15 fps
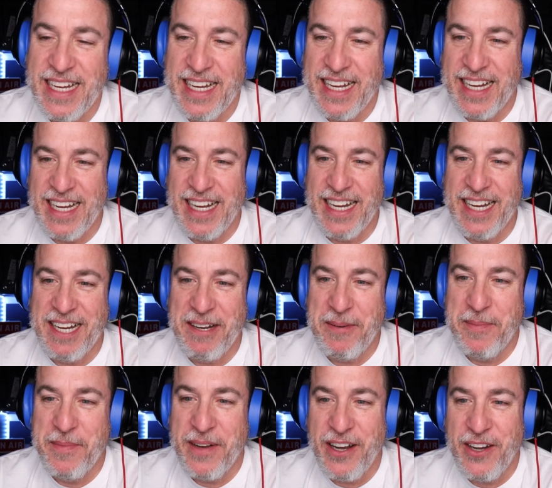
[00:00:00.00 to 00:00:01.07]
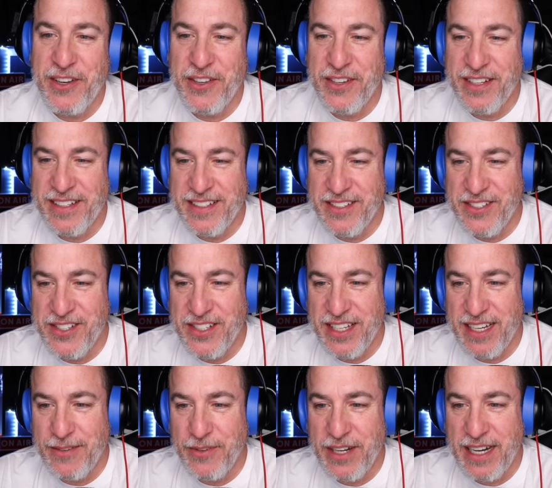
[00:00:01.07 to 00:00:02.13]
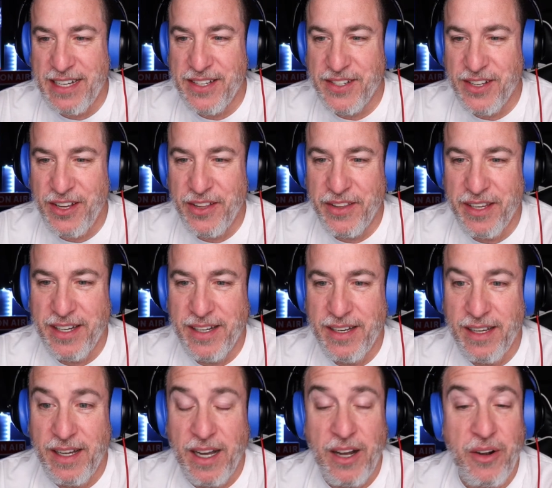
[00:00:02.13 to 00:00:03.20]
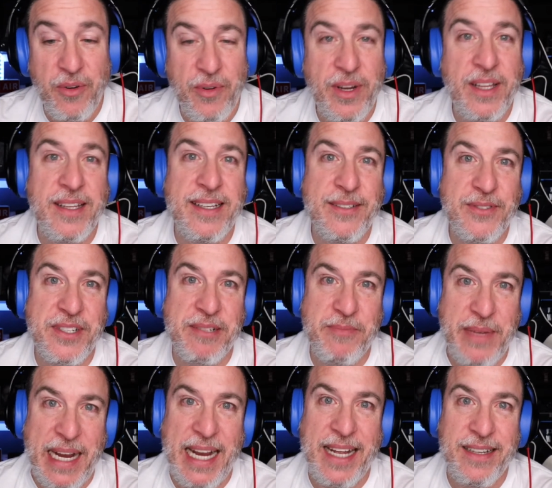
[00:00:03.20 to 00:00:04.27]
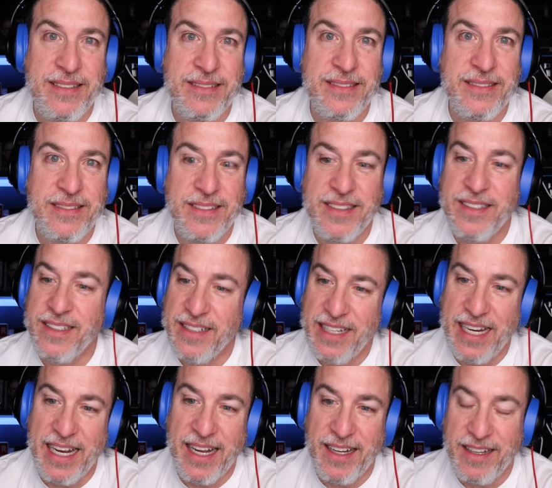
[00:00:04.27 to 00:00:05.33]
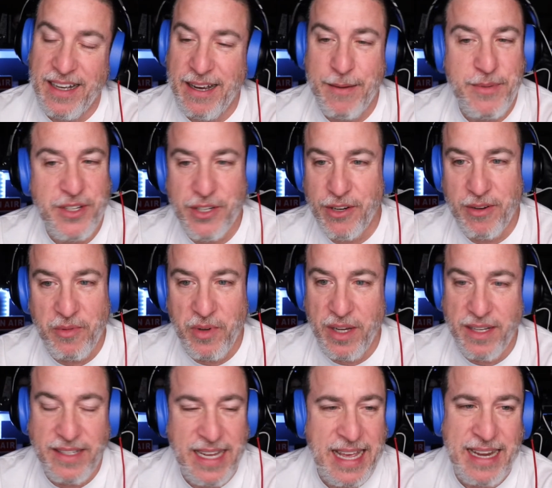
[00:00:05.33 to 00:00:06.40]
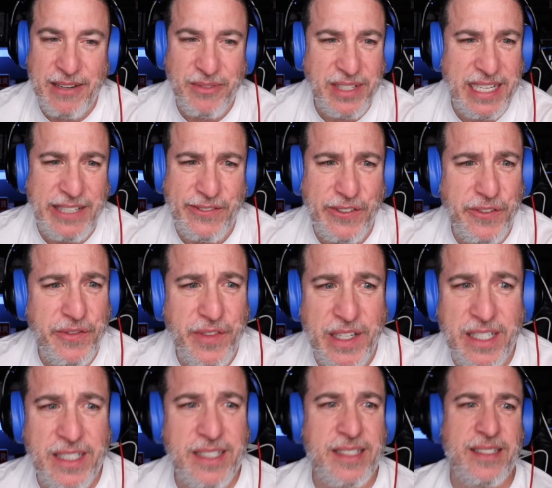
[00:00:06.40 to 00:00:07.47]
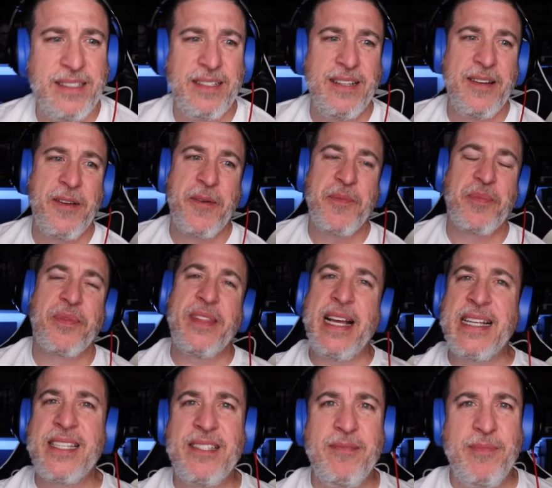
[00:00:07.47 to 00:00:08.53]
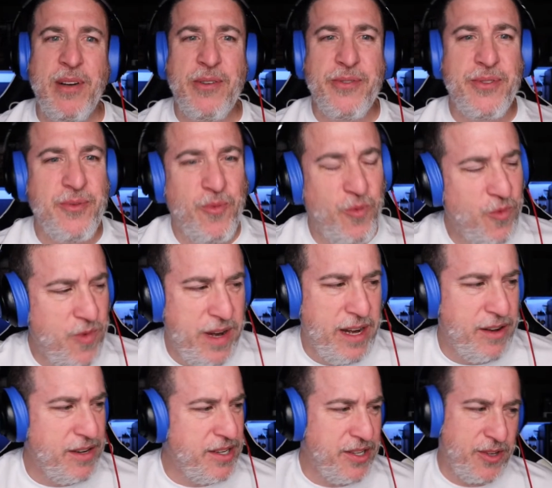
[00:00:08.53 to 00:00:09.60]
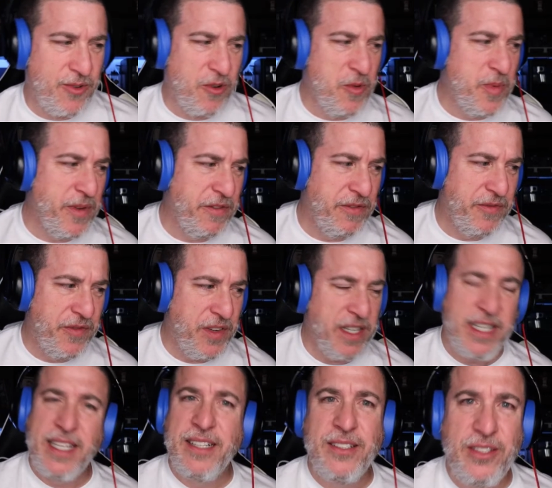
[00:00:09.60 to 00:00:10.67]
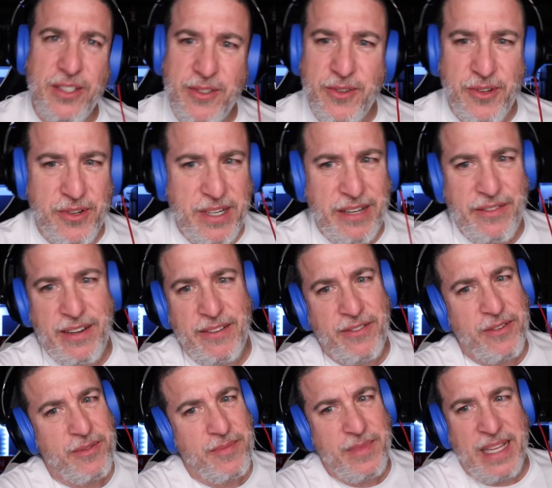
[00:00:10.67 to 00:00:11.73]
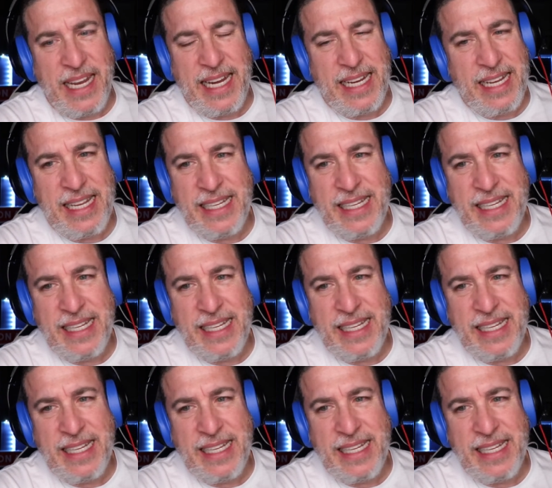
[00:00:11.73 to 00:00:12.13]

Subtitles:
Oh, you didn't see what I saw then. Oh, really? Was it bad? Yeah, I'm sure it was. I don't give a fuck. That's the most weirdest group of fucking losers I've ever, like,